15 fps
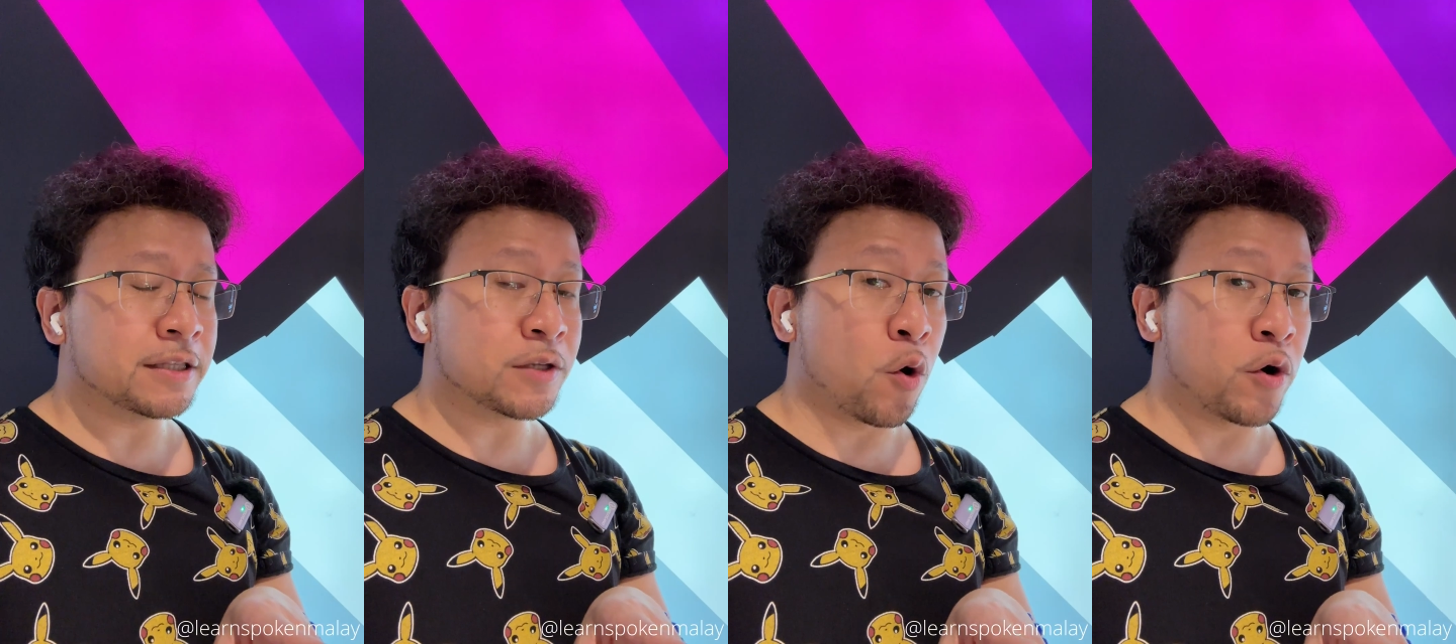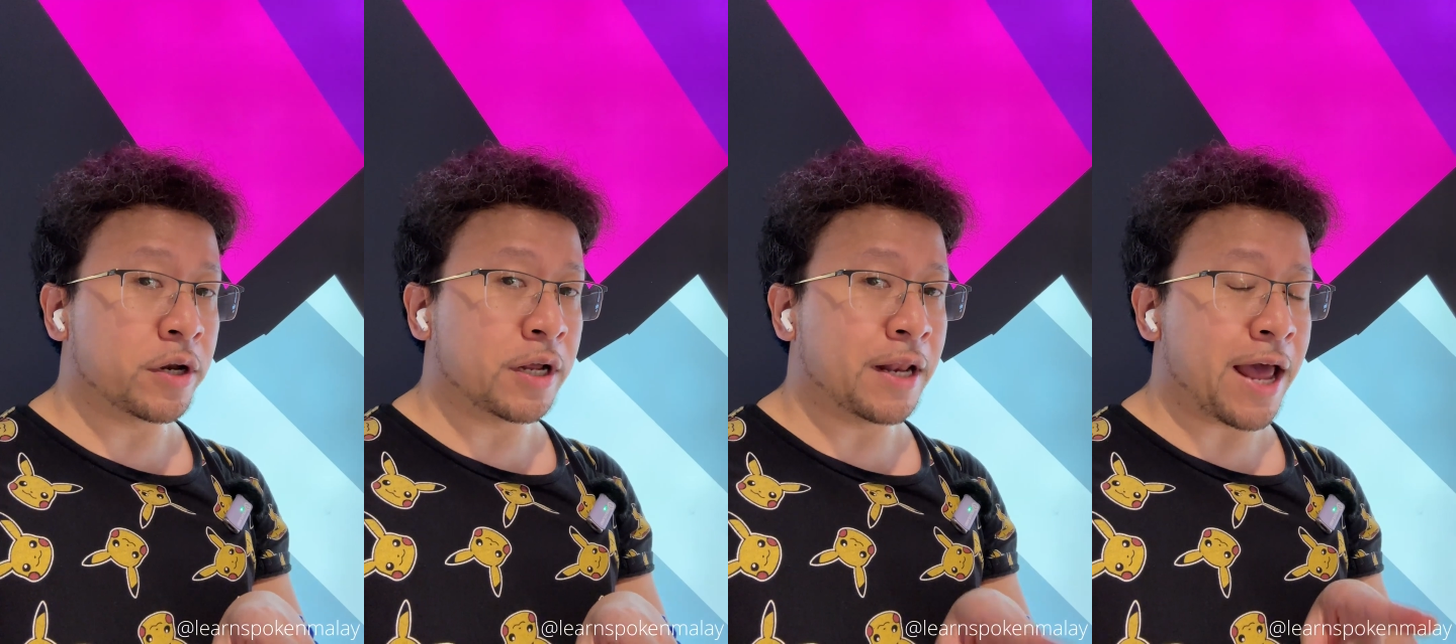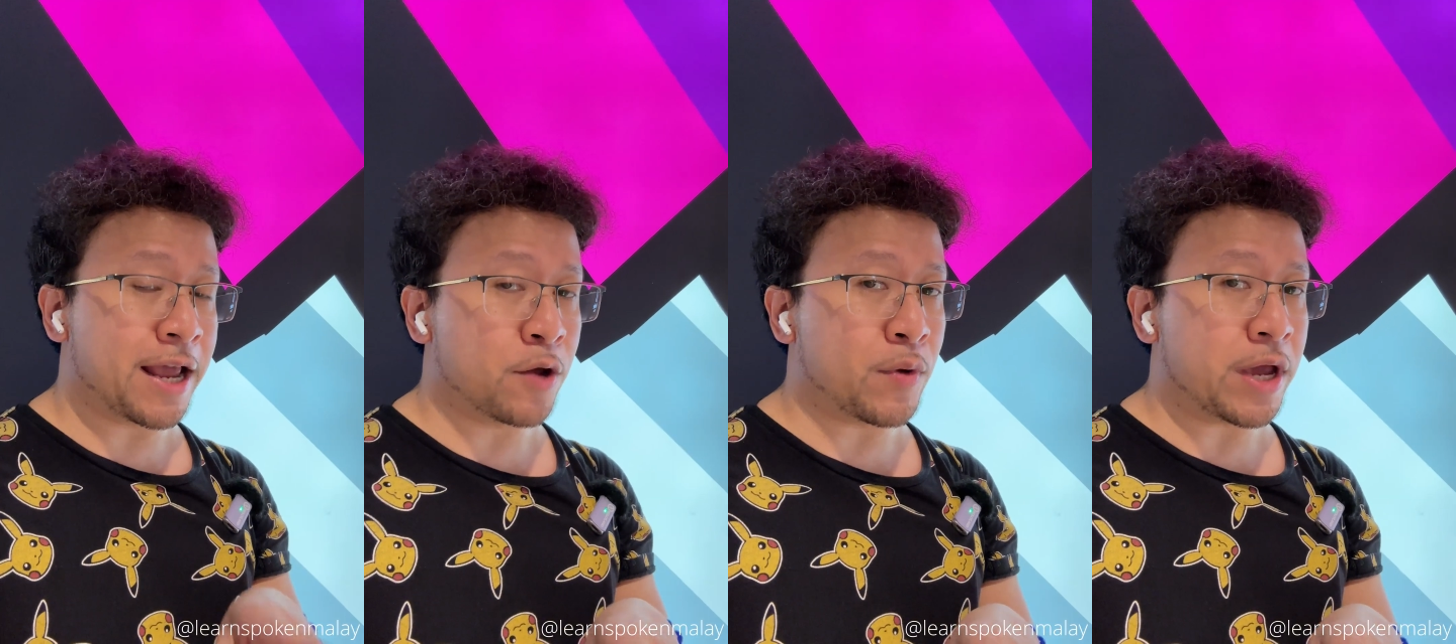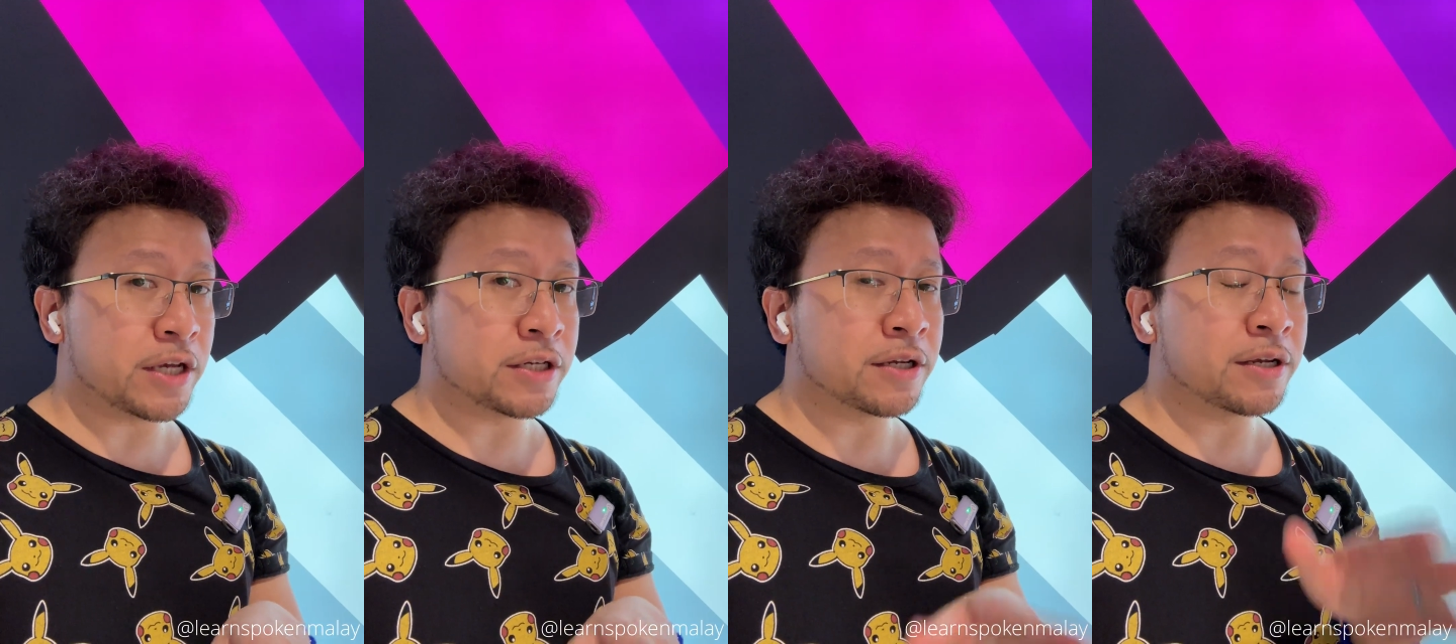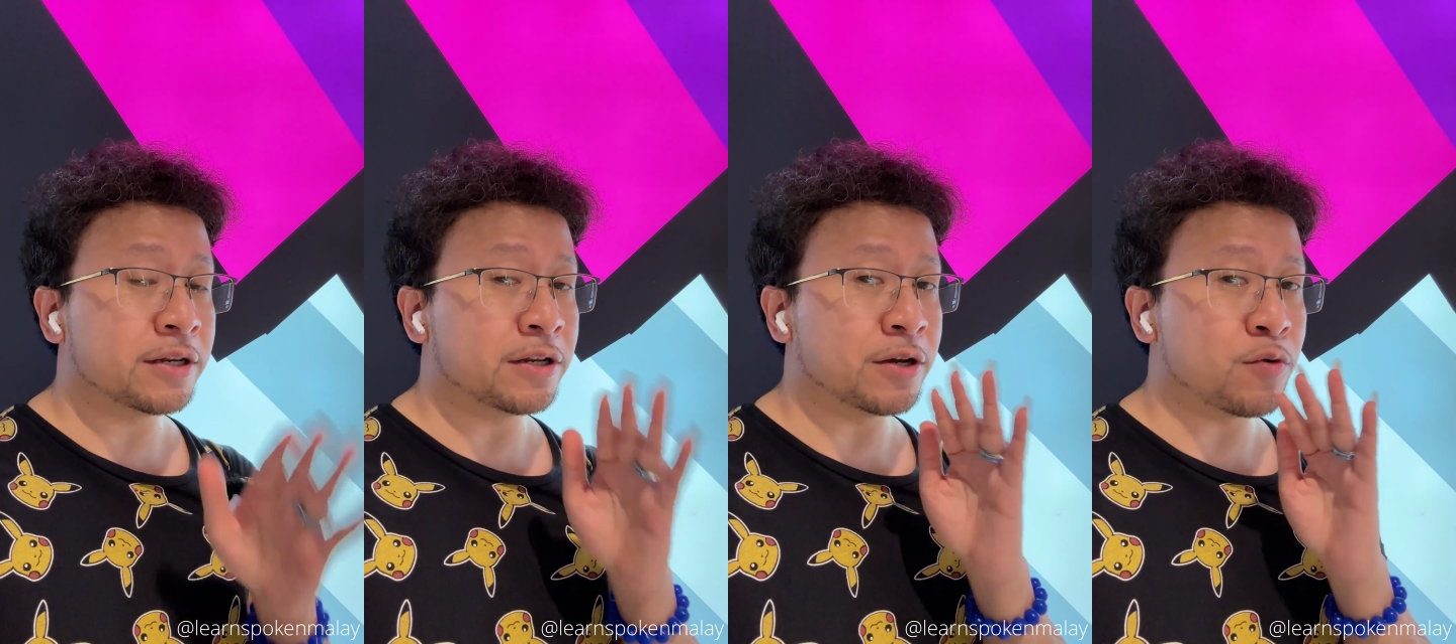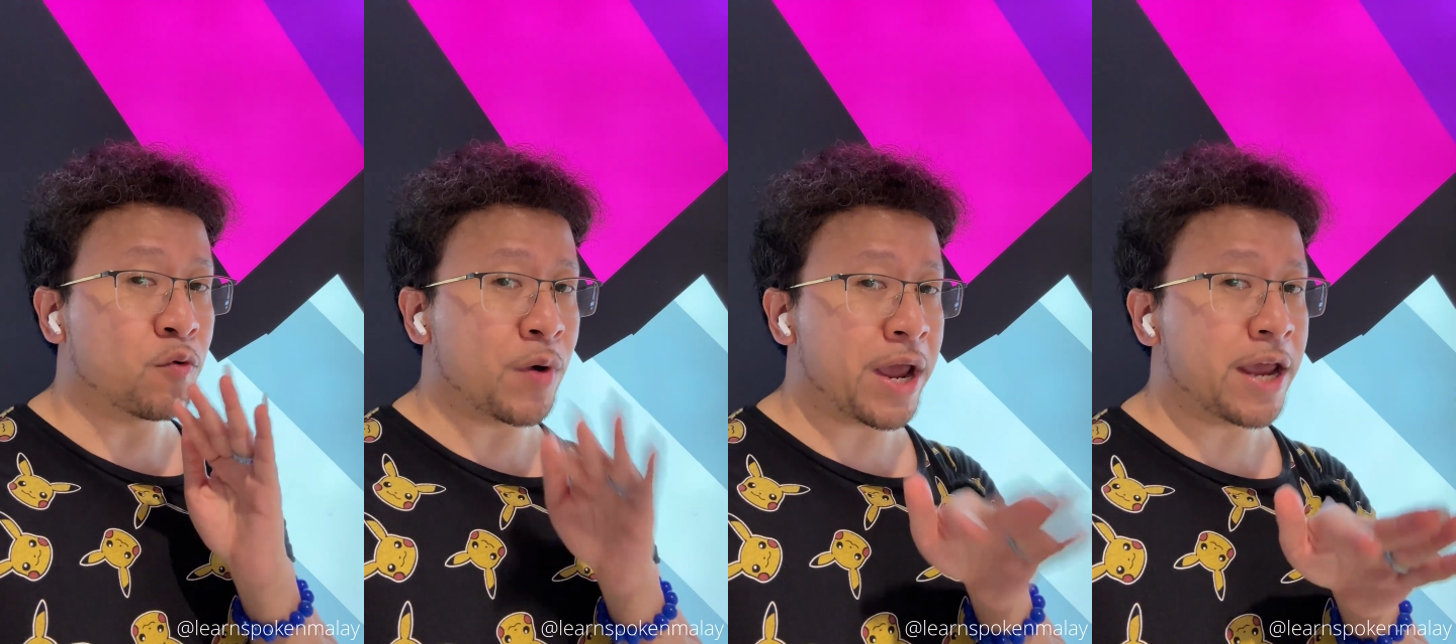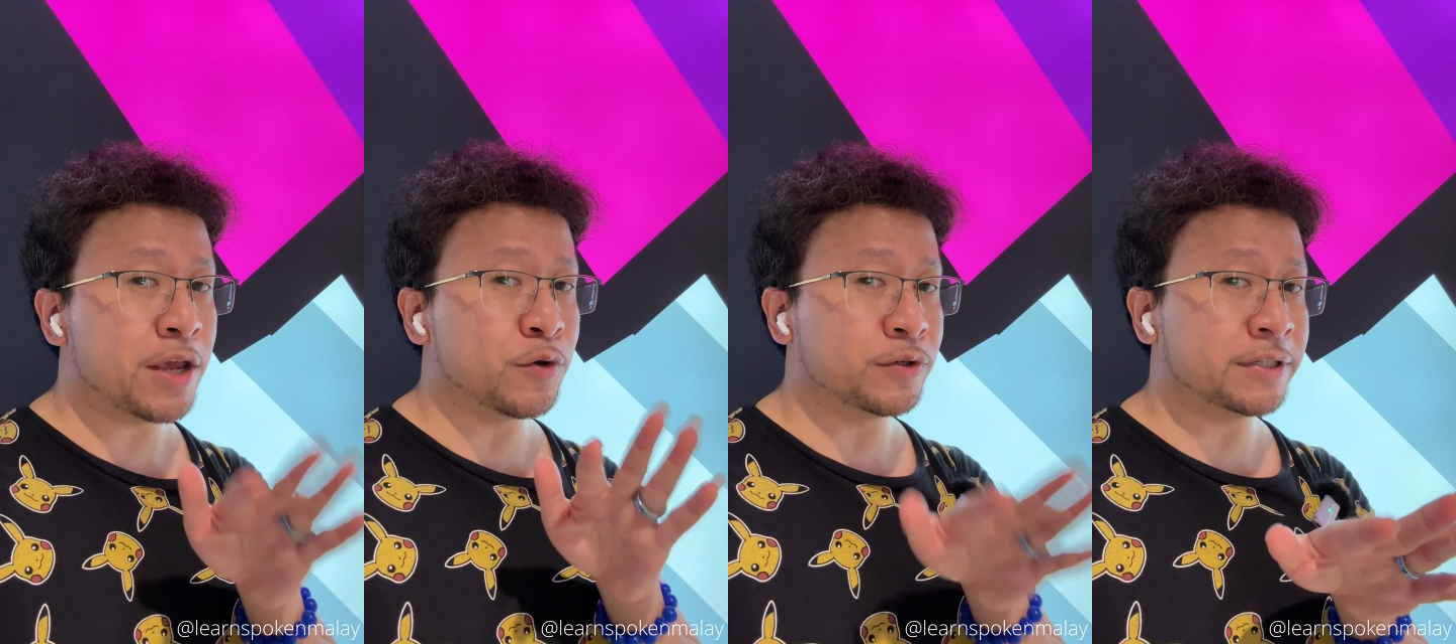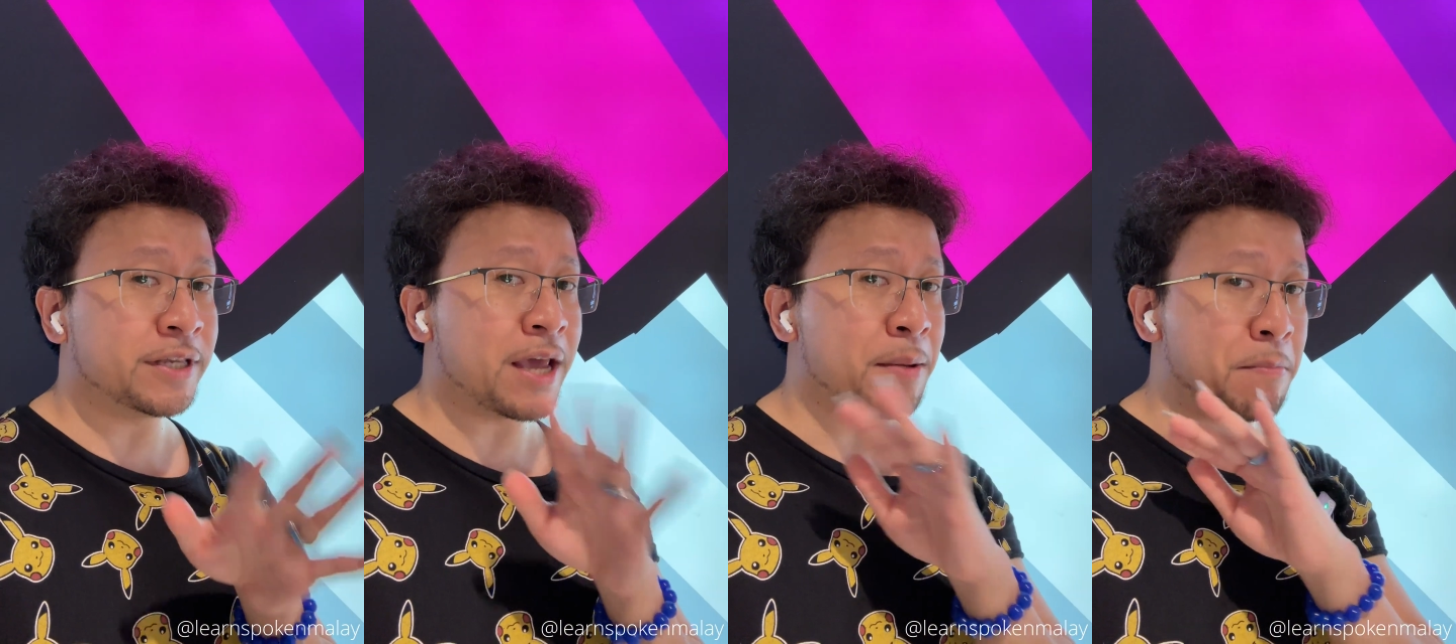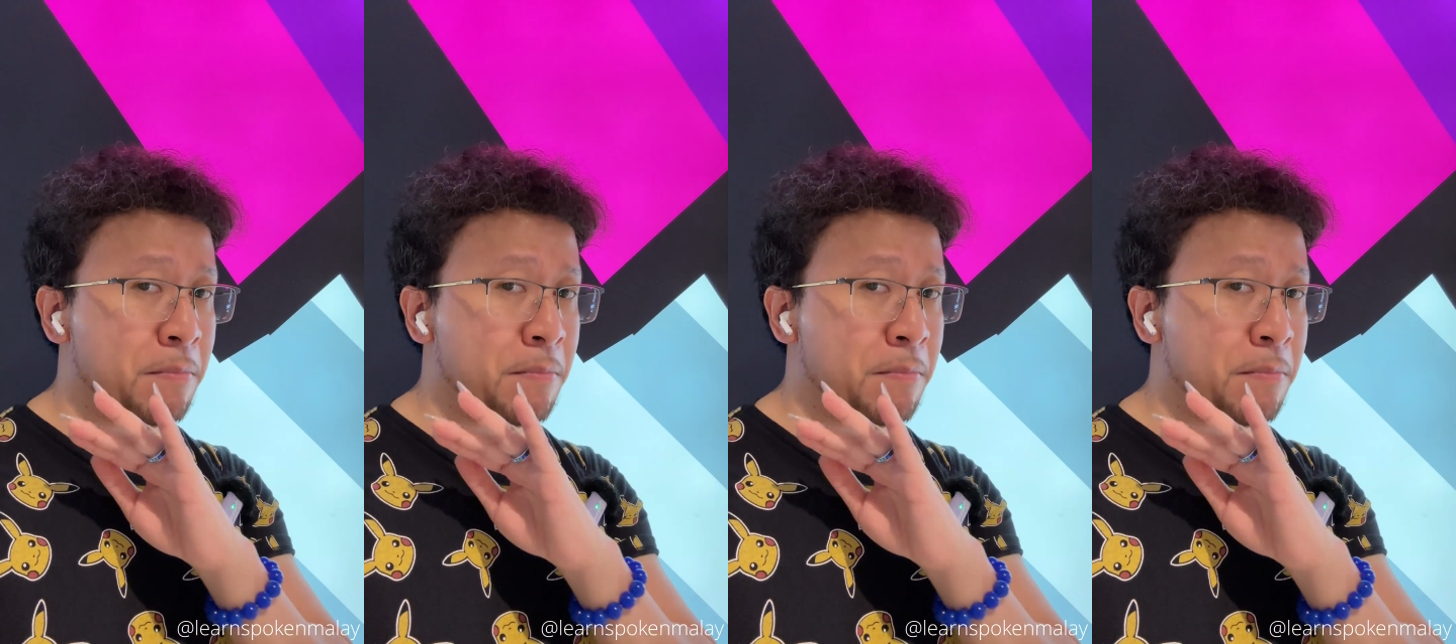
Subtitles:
a tonal language, the way you say